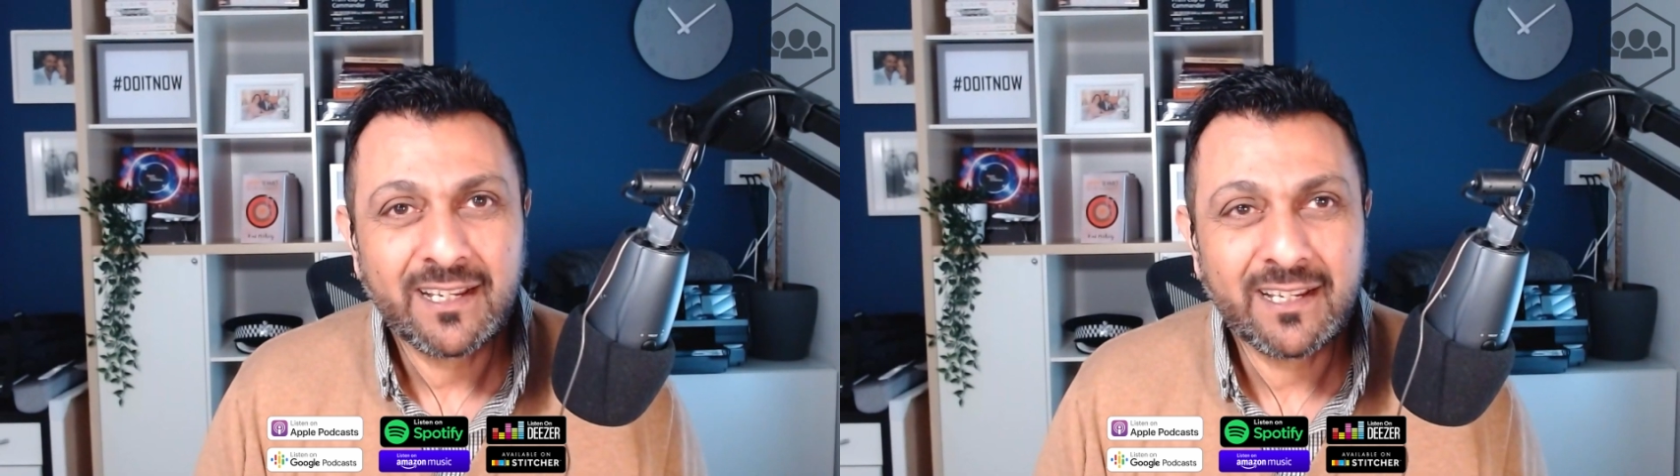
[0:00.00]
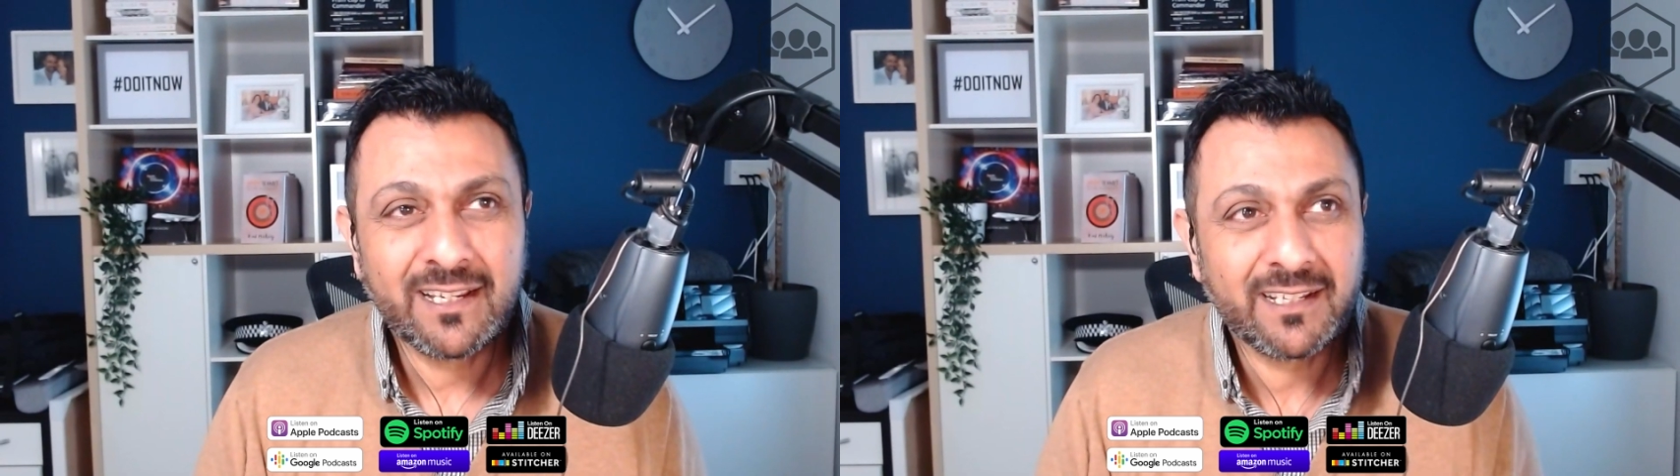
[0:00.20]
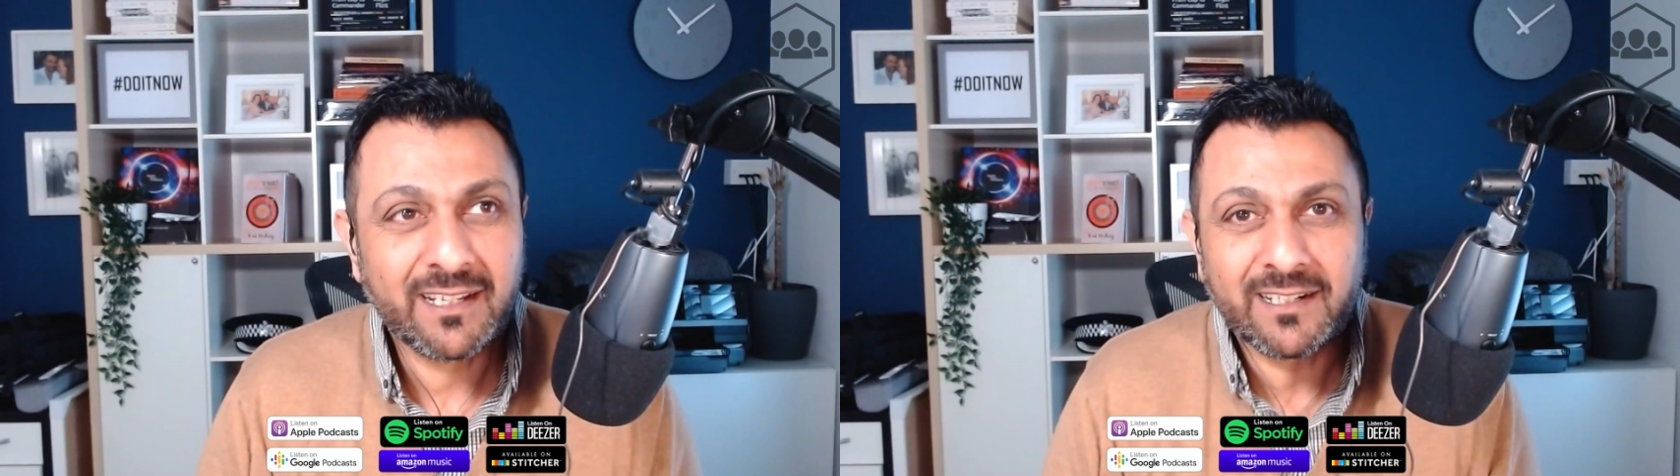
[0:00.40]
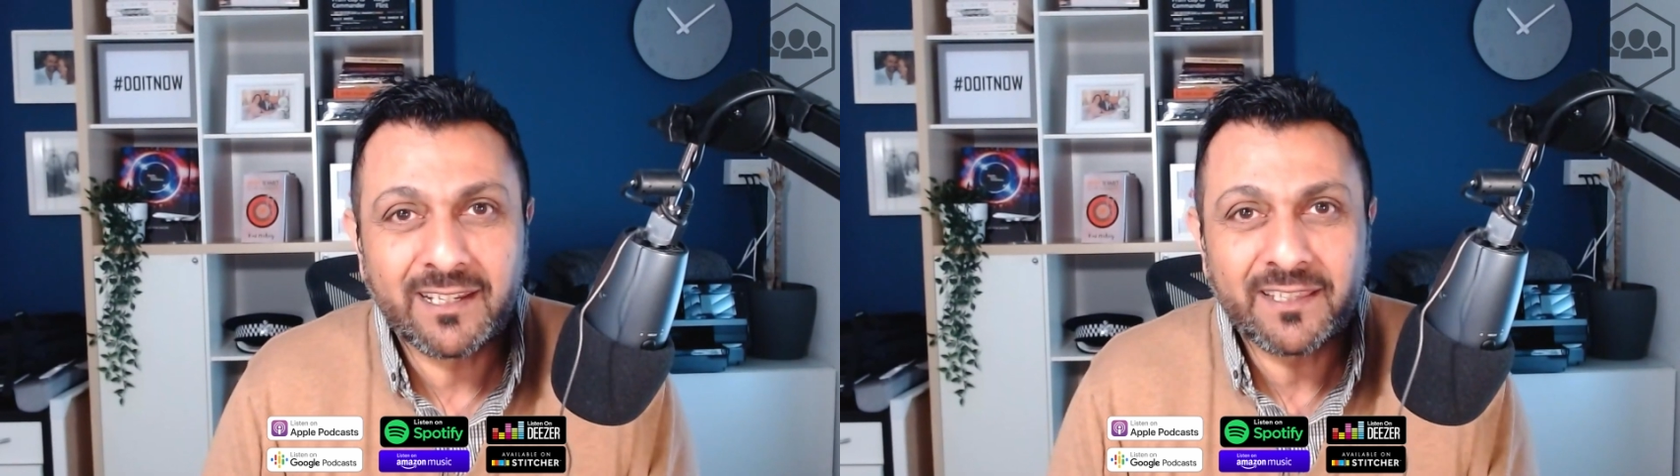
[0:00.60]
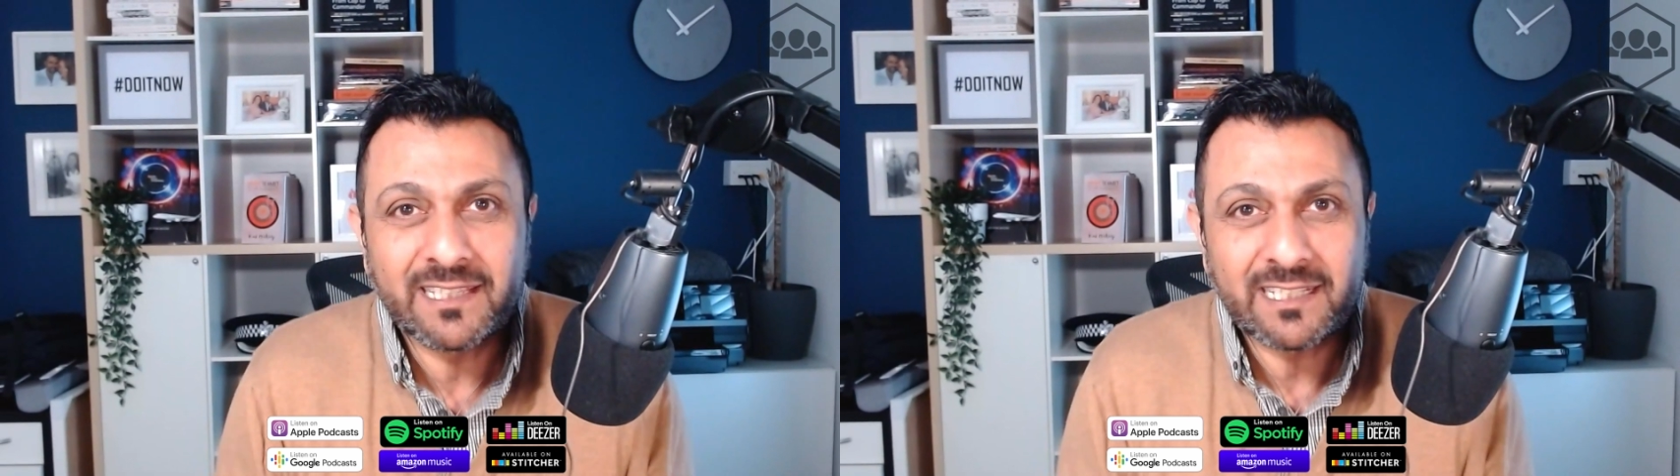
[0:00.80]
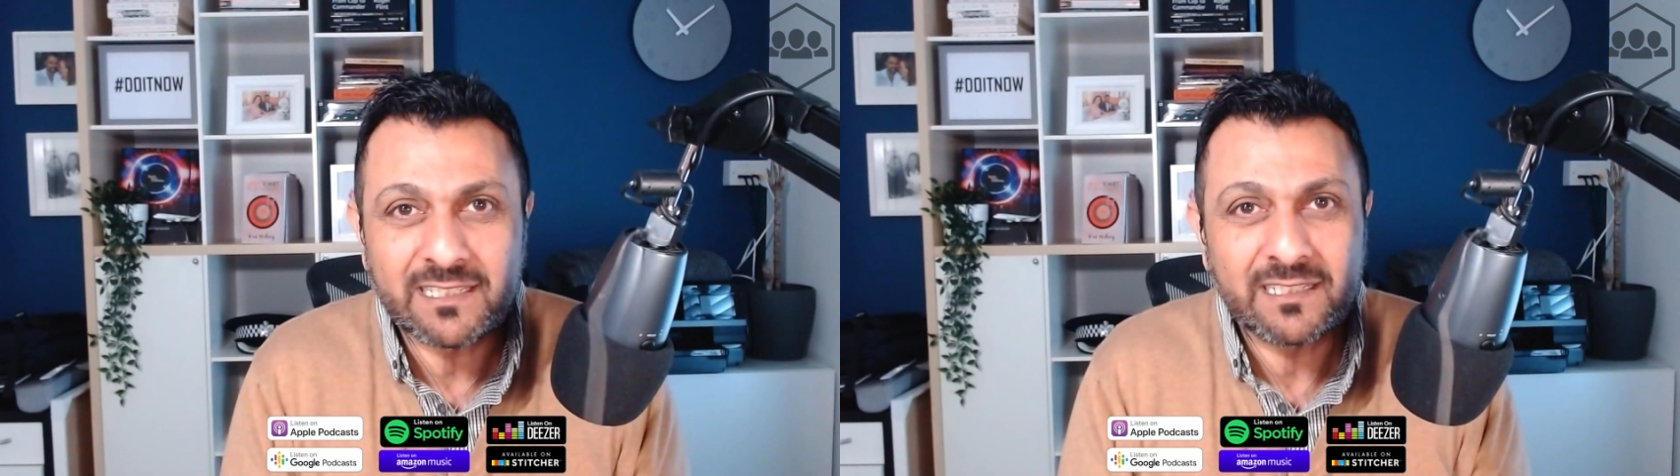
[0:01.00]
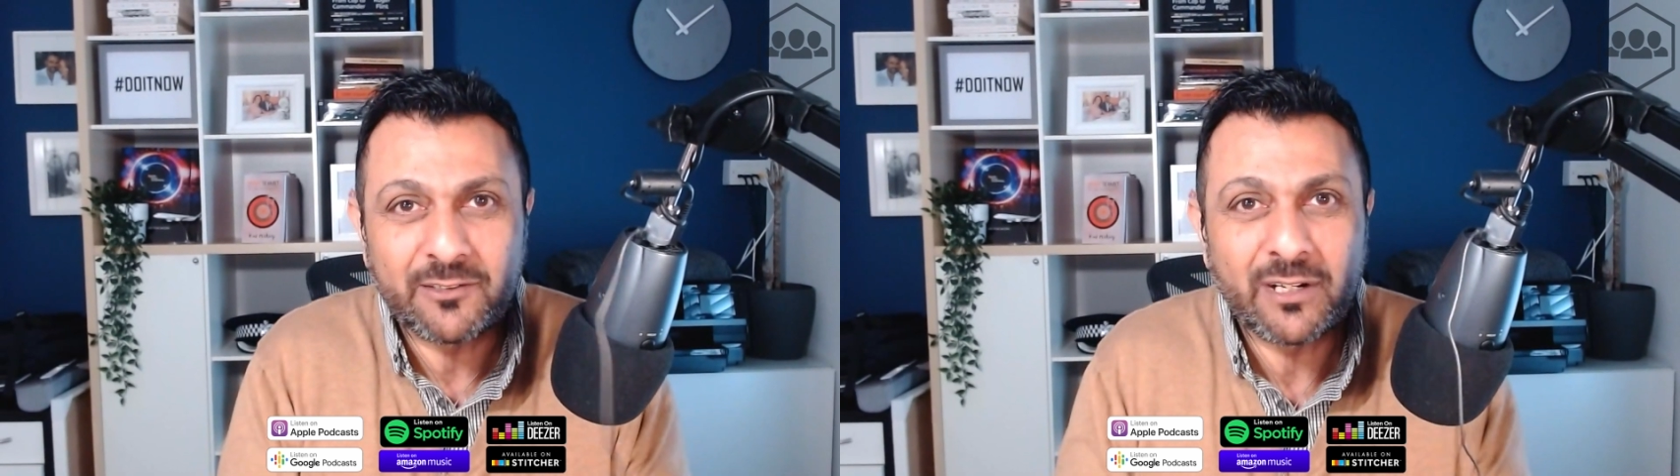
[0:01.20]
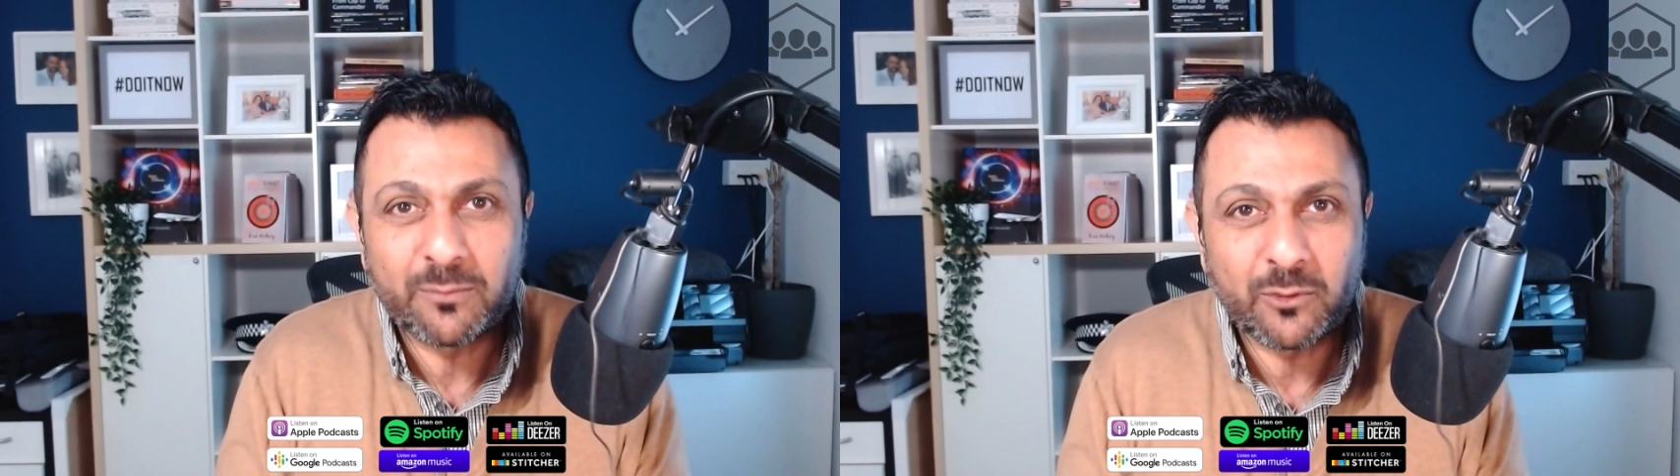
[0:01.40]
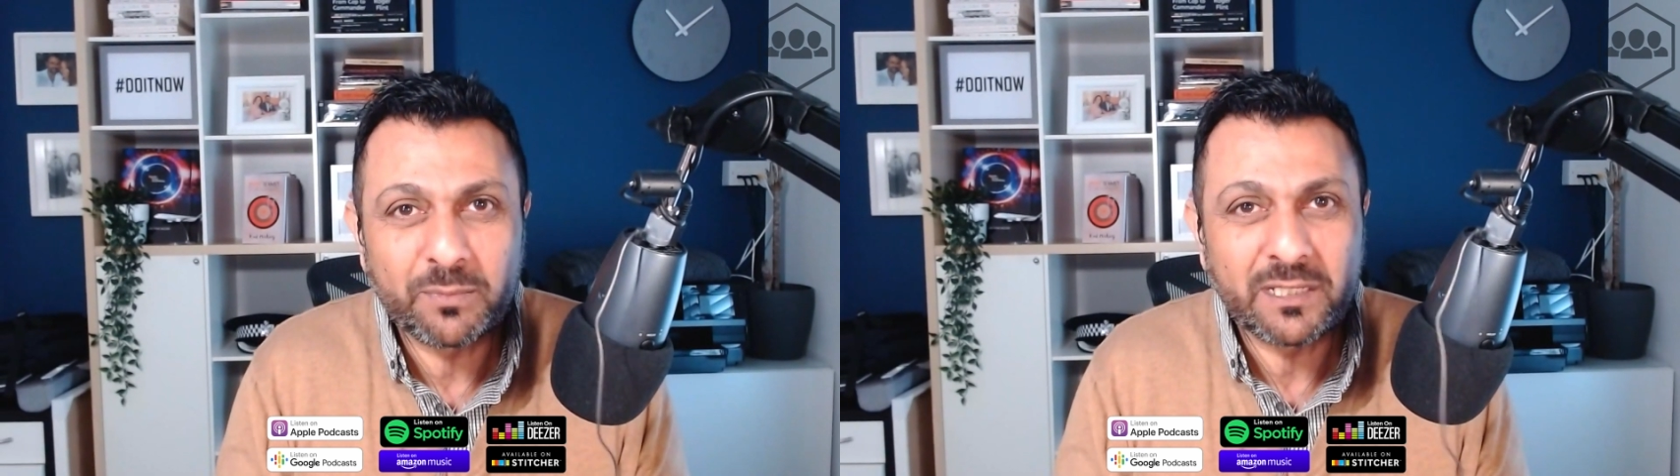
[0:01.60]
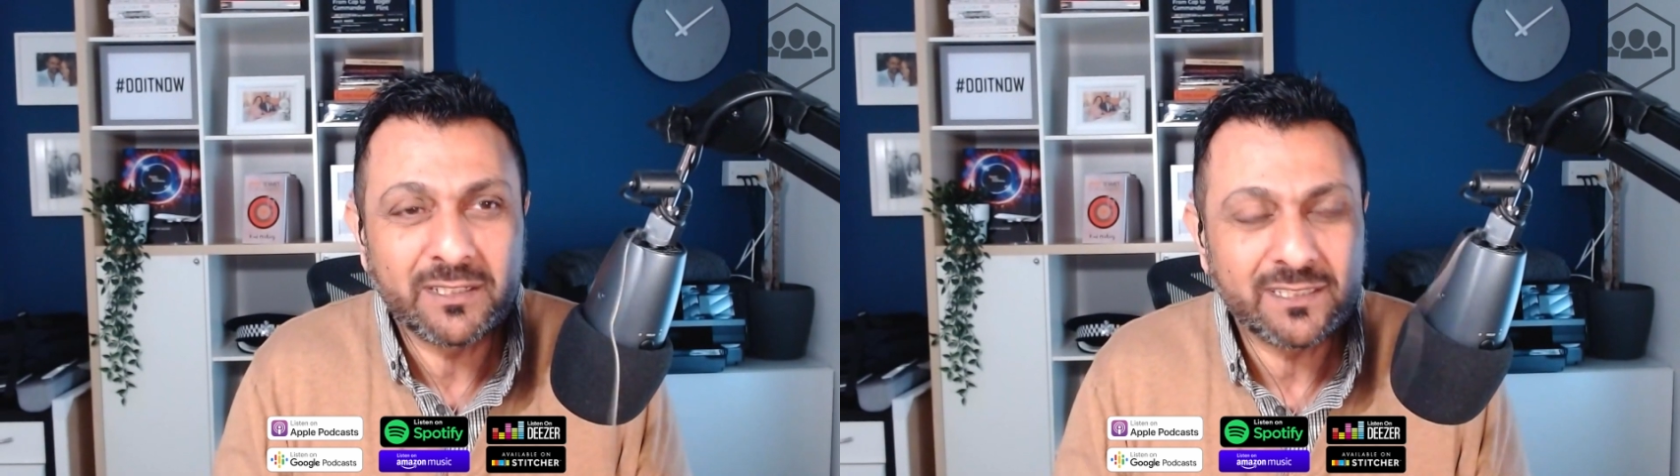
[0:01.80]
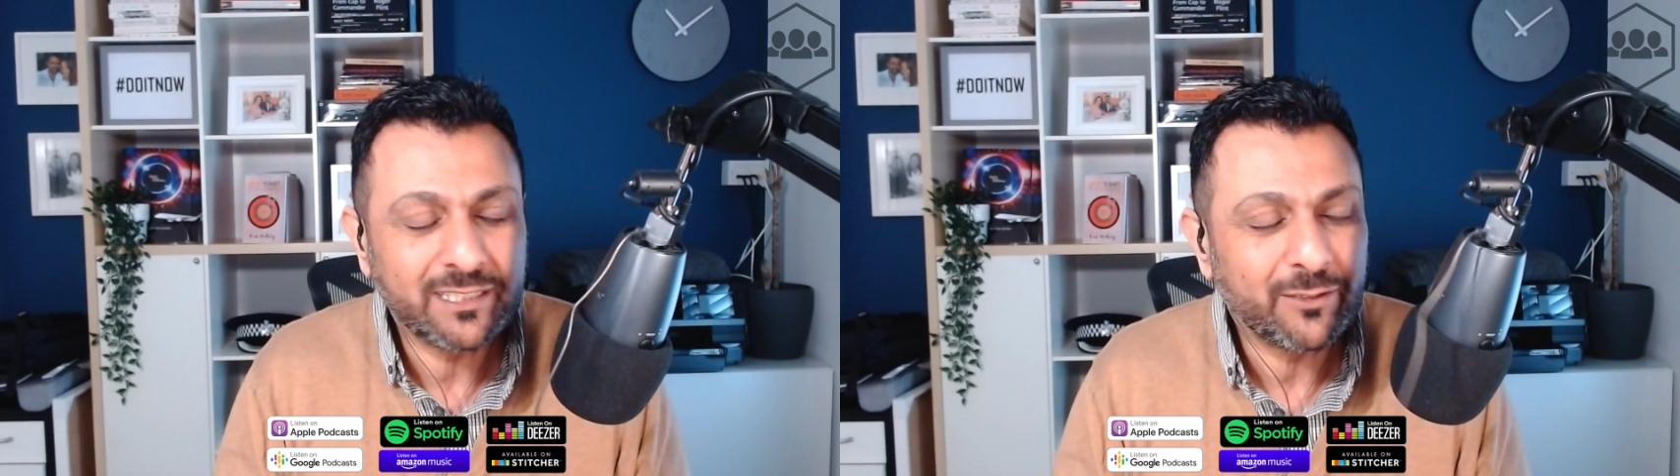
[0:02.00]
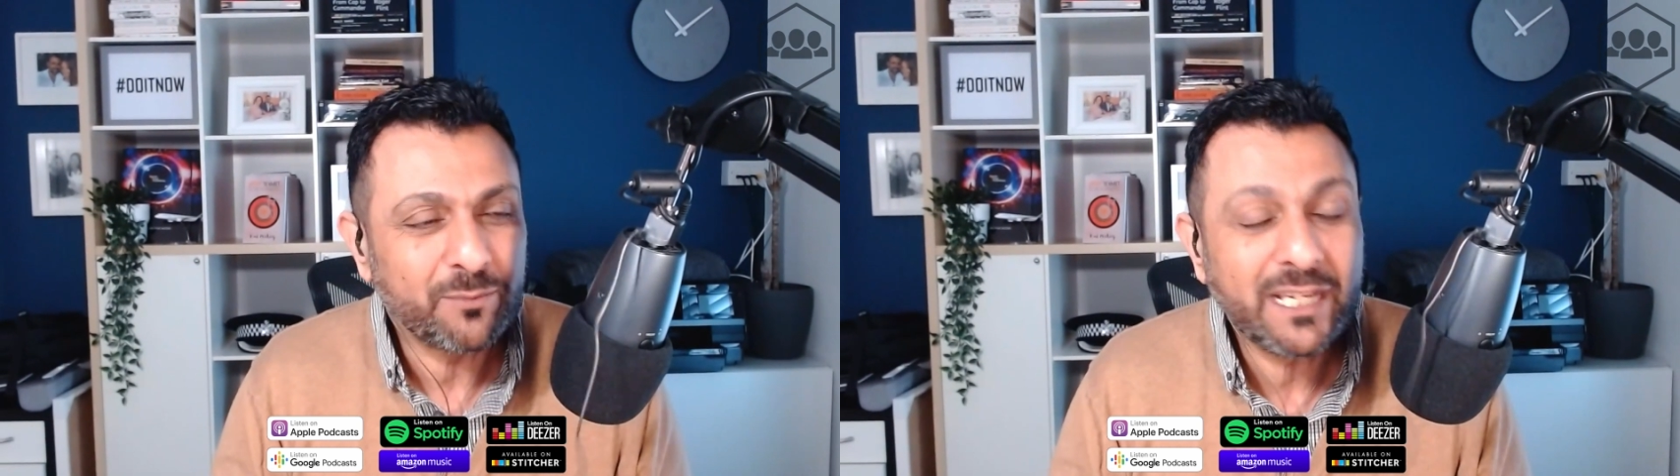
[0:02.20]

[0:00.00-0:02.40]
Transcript: And I think that's incredible because, you know,